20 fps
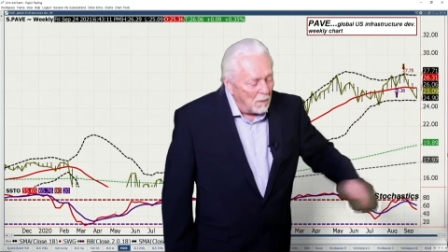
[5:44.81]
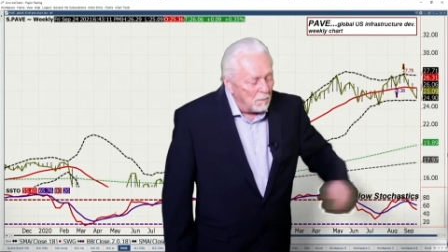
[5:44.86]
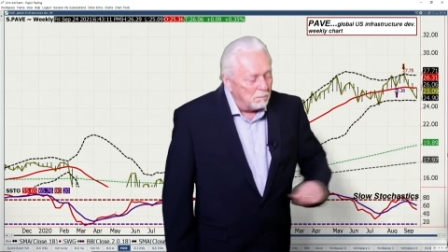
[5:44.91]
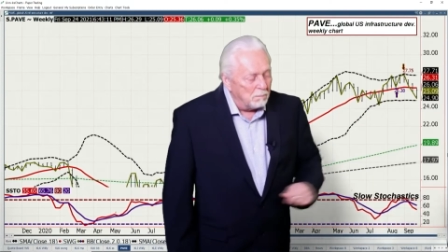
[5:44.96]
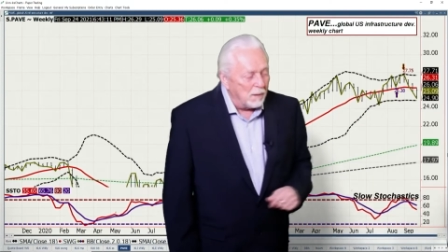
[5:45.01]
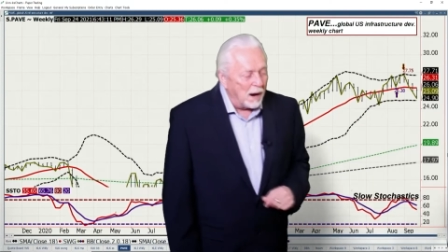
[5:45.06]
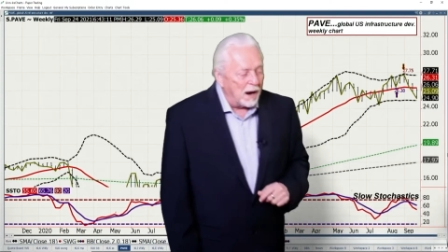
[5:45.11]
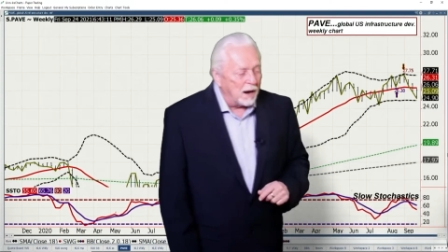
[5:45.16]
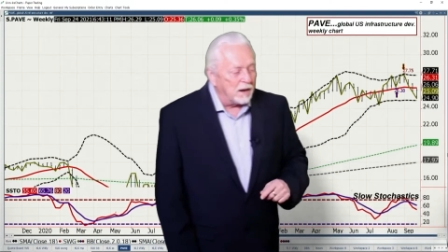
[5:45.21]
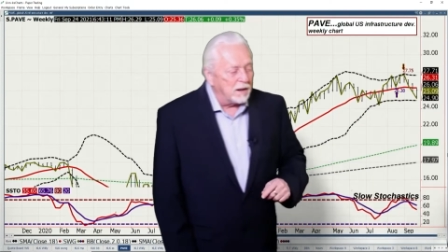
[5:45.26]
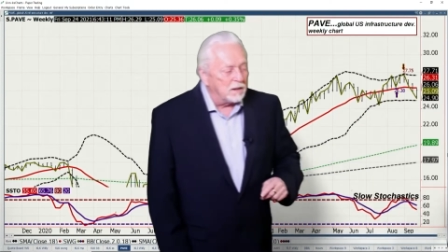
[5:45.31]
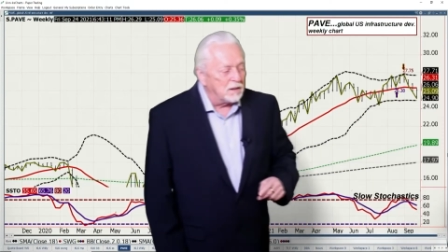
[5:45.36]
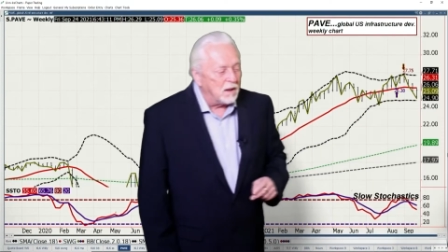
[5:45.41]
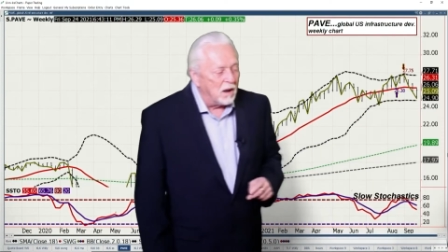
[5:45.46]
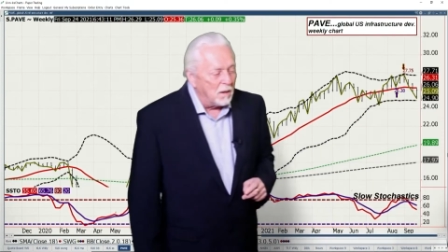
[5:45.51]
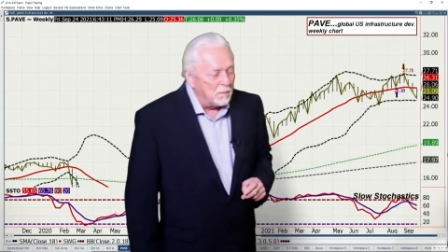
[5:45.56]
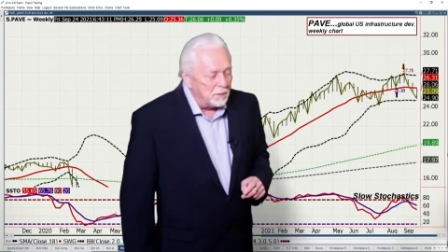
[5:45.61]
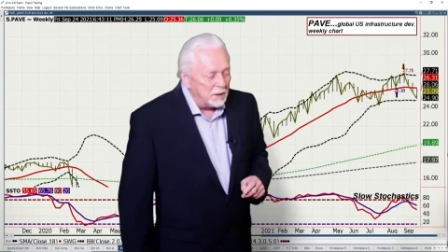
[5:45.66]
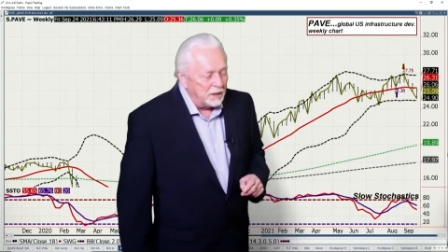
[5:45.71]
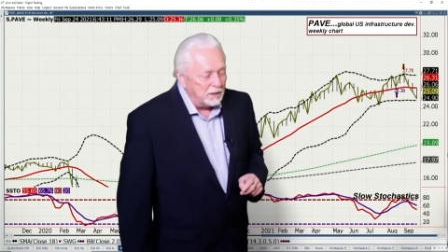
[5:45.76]
market
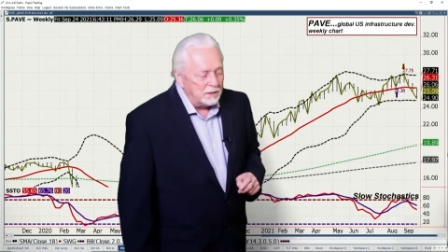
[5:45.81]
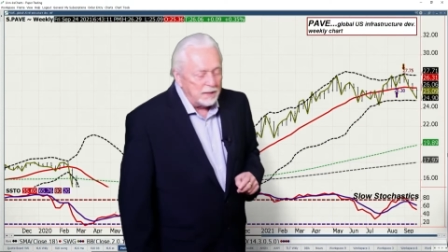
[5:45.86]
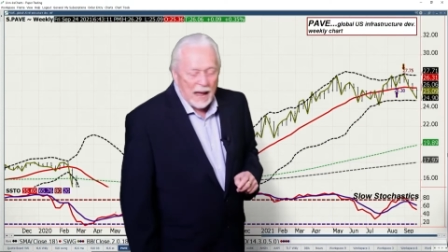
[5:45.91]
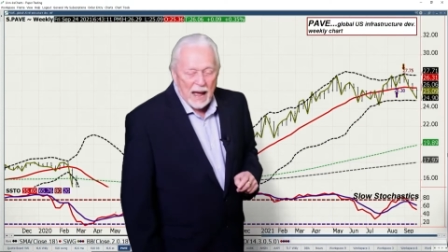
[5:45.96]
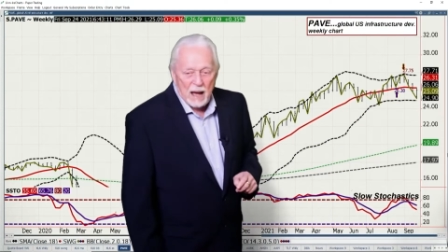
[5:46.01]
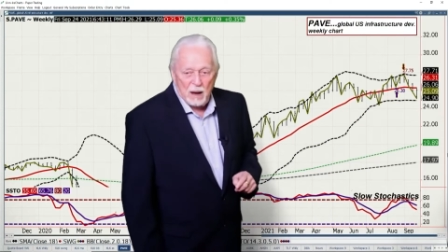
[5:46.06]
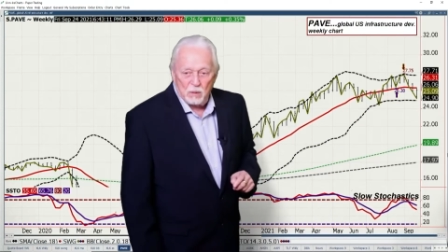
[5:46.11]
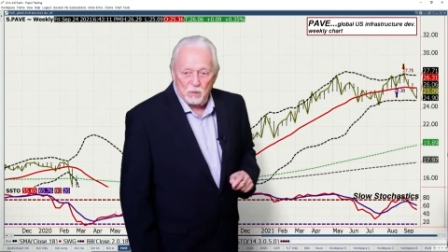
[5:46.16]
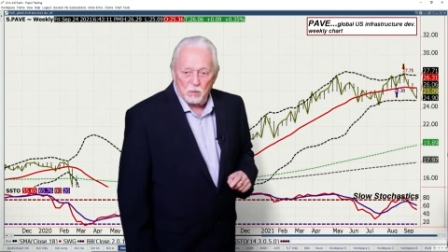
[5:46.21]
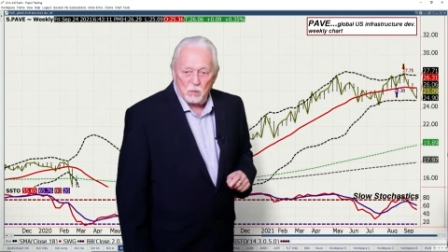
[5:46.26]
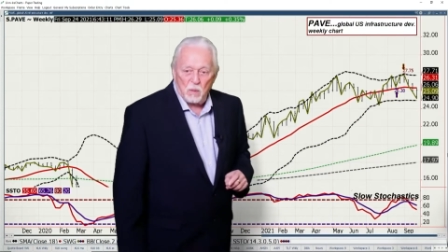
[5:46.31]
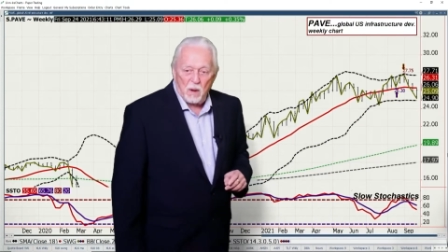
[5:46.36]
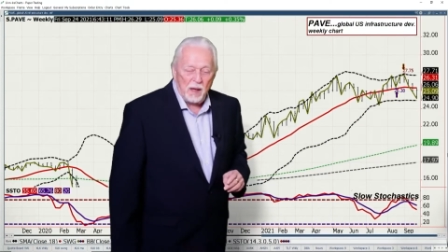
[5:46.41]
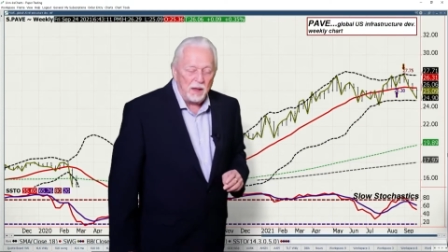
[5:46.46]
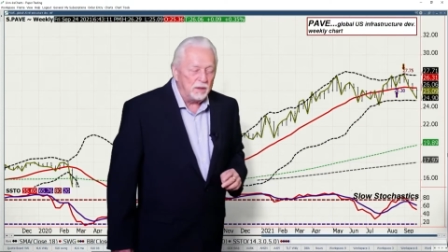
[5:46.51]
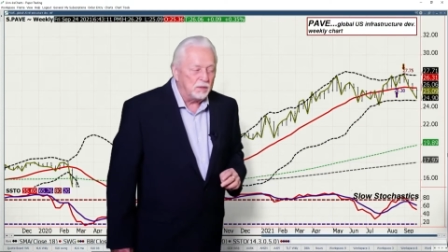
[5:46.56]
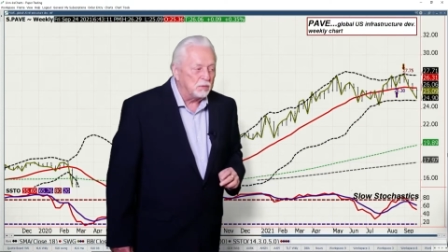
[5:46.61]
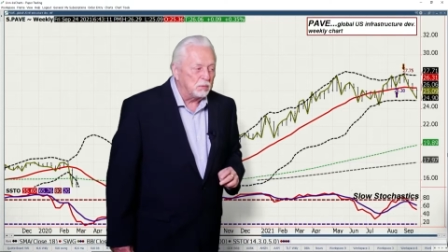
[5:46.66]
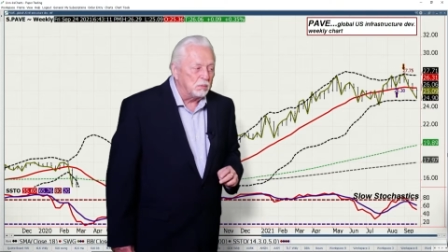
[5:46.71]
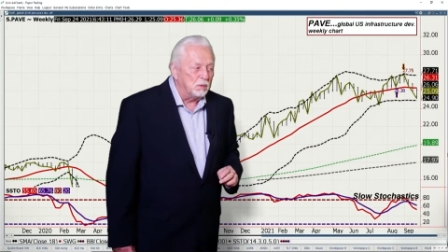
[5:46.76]
coming down
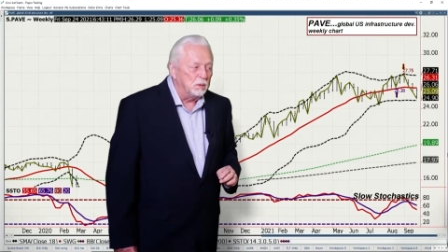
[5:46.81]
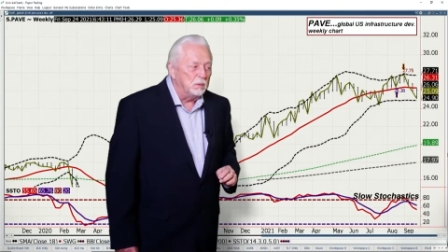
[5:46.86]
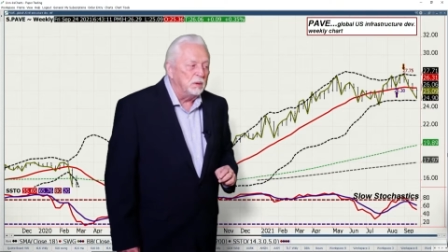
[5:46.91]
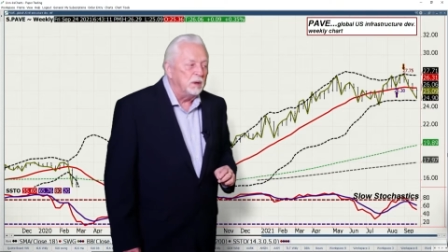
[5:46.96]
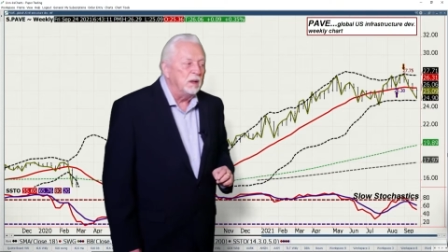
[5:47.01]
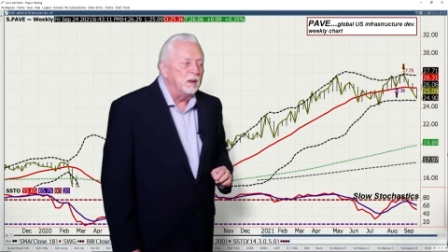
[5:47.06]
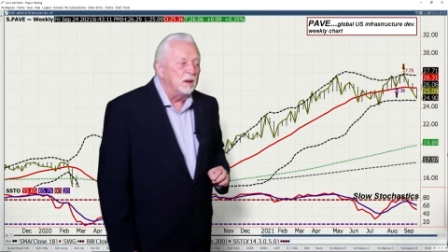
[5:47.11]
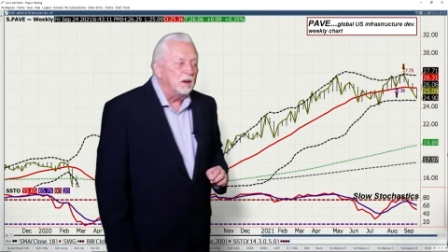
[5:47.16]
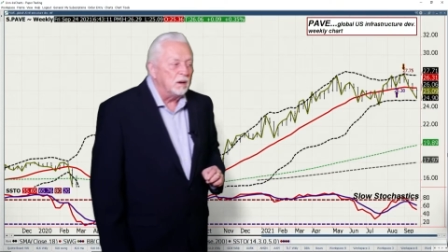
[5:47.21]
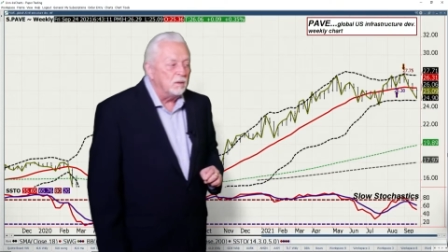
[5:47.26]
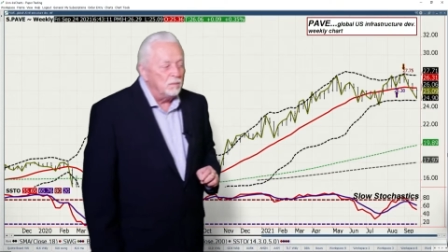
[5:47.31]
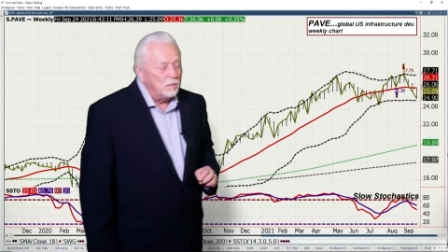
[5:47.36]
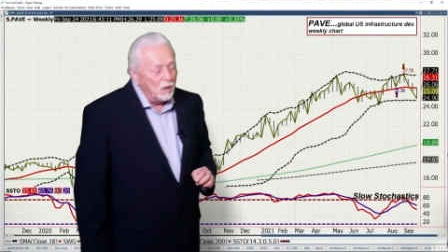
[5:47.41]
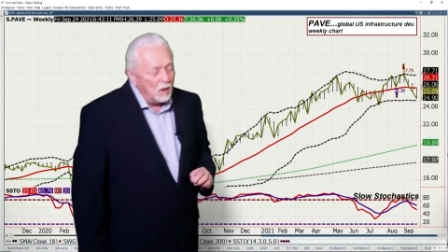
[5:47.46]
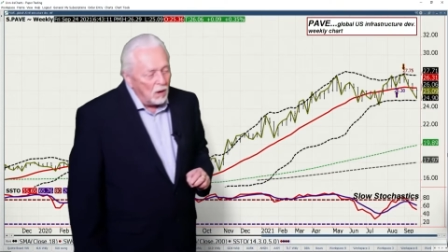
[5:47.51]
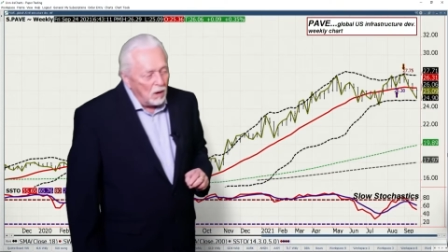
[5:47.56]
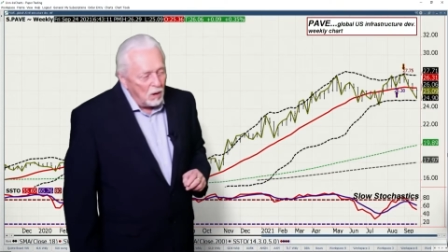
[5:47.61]
right through here.